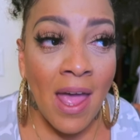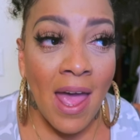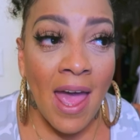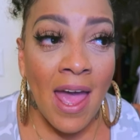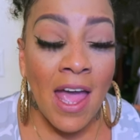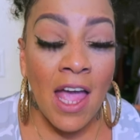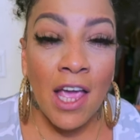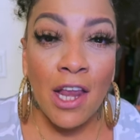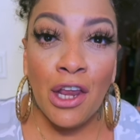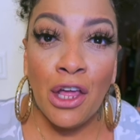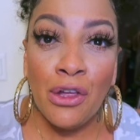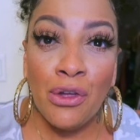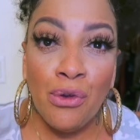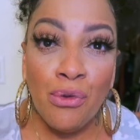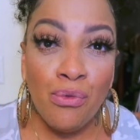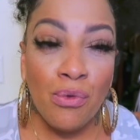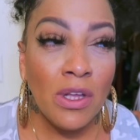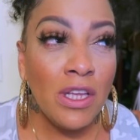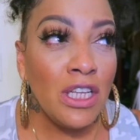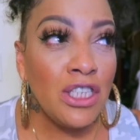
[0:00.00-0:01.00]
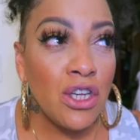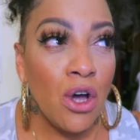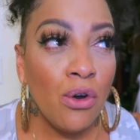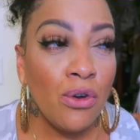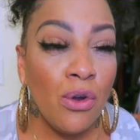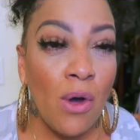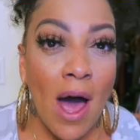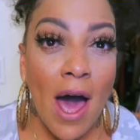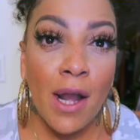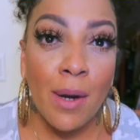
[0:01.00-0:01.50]
and you really
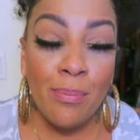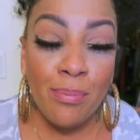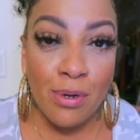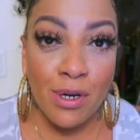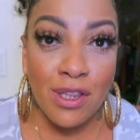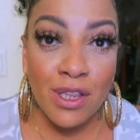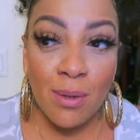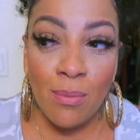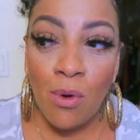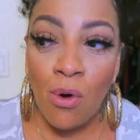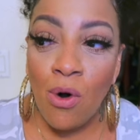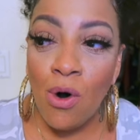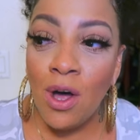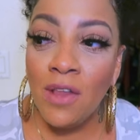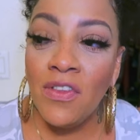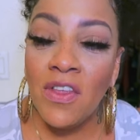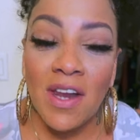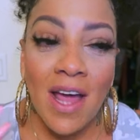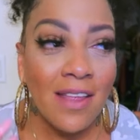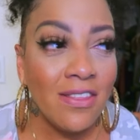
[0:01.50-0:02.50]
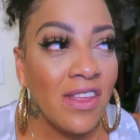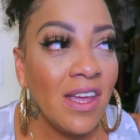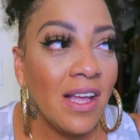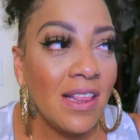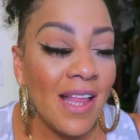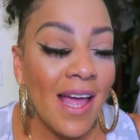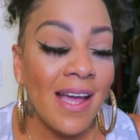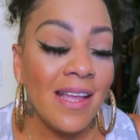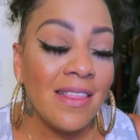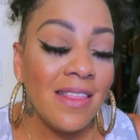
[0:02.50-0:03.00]
don't know how to put them on, then I
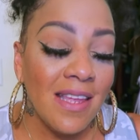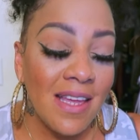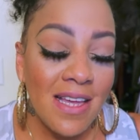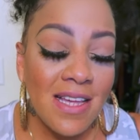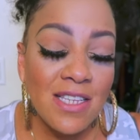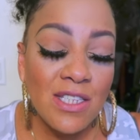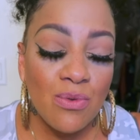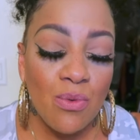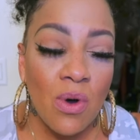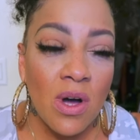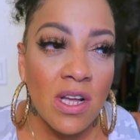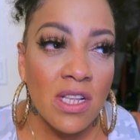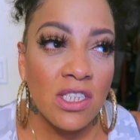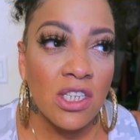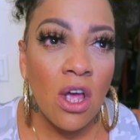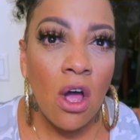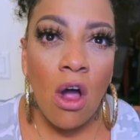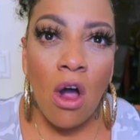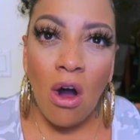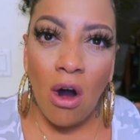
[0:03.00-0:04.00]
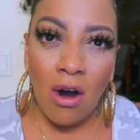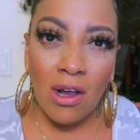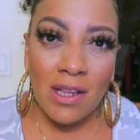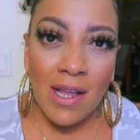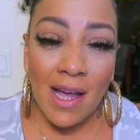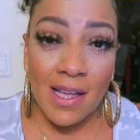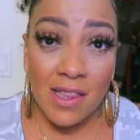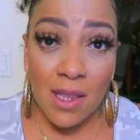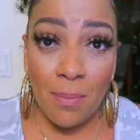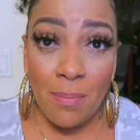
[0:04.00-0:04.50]
think like these ones are
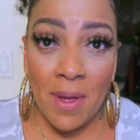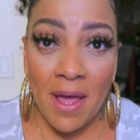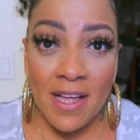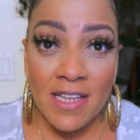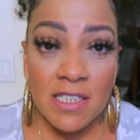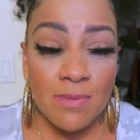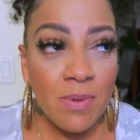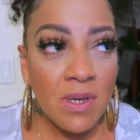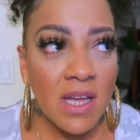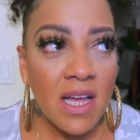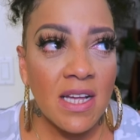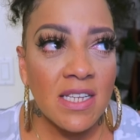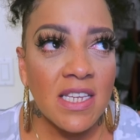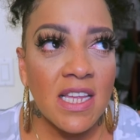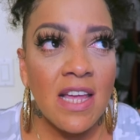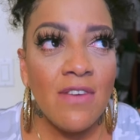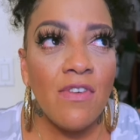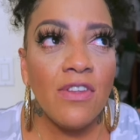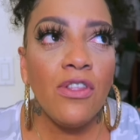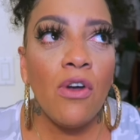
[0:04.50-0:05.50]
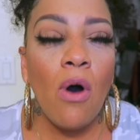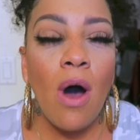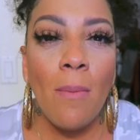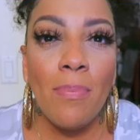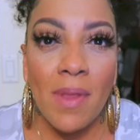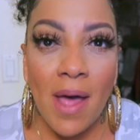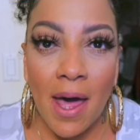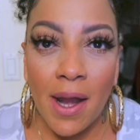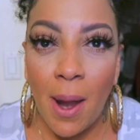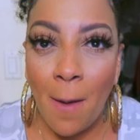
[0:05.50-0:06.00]
like the best because even though
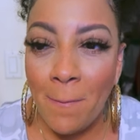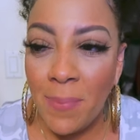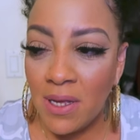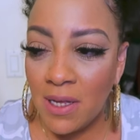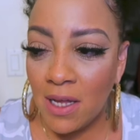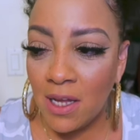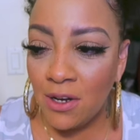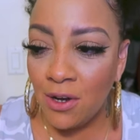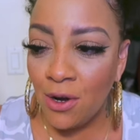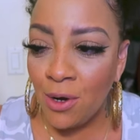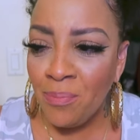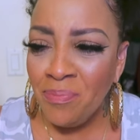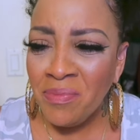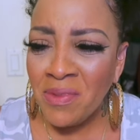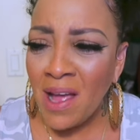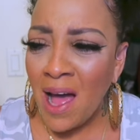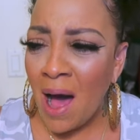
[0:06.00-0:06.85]
I'm not a beginner,